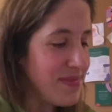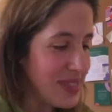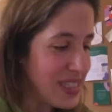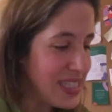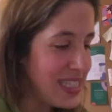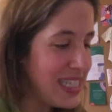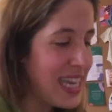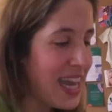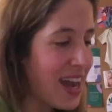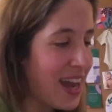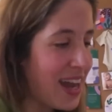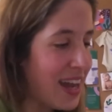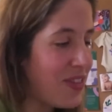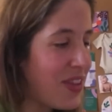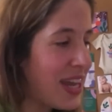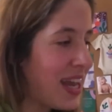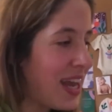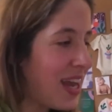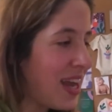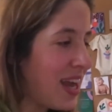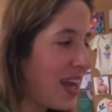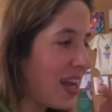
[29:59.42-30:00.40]
Yeah, and then
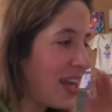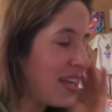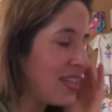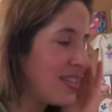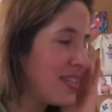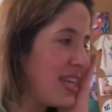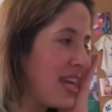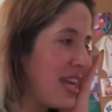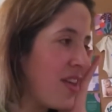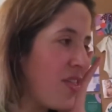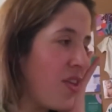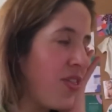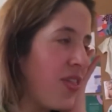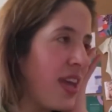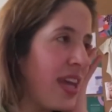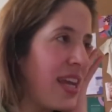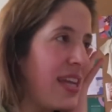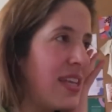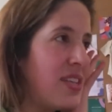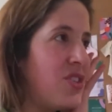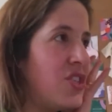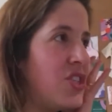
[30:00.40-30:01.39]
I guess the other thing
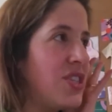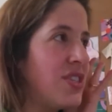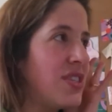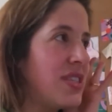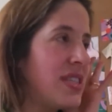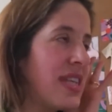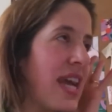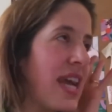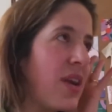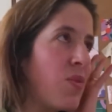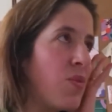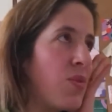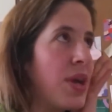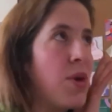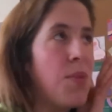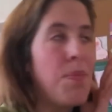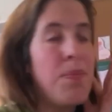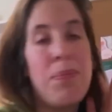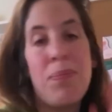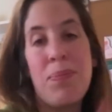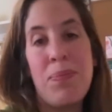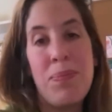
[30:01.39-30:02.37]
is just like
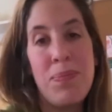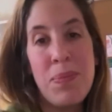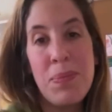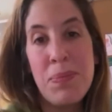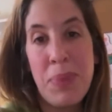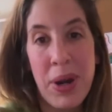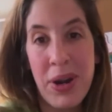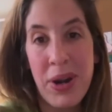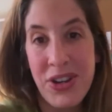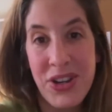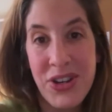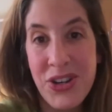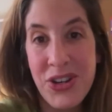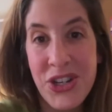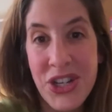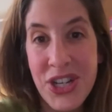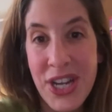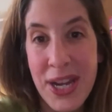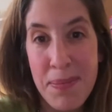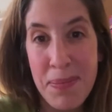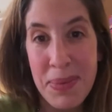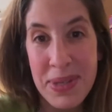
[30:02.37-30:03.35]
real
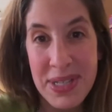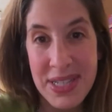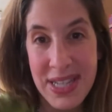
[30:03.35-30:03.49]
partnership is